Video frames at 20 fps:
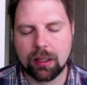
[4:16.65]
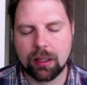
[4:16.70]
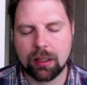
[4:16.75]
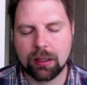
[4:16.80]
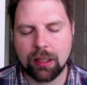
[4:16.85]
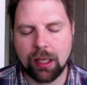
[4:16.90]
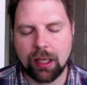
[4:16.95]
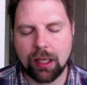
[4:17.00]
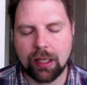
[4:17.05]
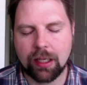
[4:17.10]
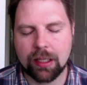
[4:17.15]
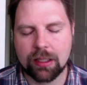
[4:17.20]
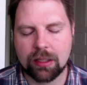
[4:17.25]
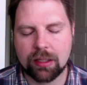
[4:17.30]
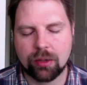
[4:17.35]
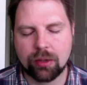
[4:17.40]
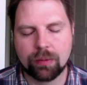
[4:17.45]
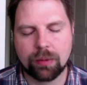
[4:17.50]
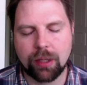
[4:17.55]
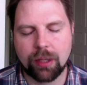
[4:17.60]
led us
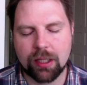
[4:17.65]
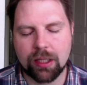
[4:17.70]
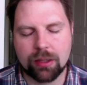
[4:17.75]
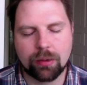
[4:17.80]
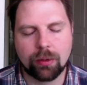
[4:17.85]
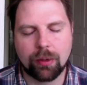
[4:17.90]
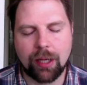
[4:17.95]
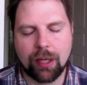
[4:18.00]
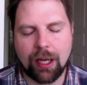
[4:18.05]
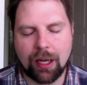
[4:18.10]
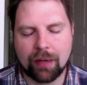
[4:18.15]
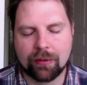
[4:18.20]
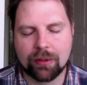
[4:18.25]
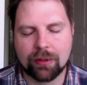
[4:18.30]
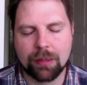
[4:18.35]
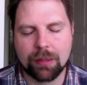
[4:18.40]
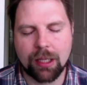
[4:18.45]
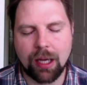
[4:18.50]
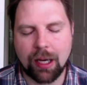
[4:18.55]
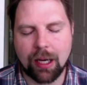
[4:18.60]
to a place where we have to
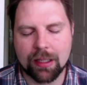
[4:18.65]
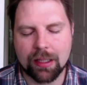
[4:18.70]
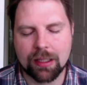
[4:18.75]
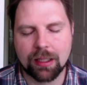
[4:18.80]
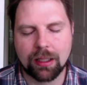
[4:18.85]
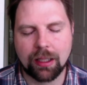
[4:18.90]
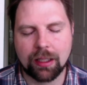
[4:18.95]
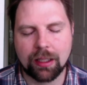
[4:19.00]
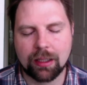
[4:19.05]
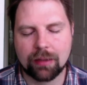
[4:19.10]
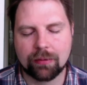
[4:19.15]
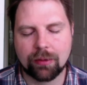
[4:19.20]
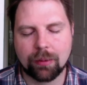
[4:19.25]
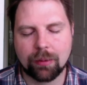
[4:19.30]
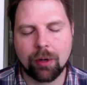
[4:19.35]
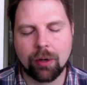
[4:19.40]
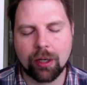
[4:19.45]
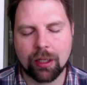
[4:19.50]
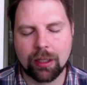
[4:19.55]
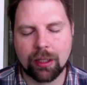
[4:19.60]
be isolated from
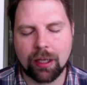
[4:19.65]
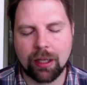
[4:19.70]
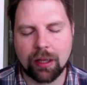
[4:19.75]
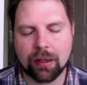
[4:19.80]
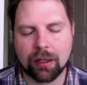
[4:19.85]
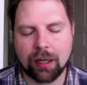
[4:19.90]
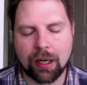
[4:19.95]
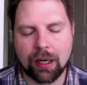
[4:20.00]
one another,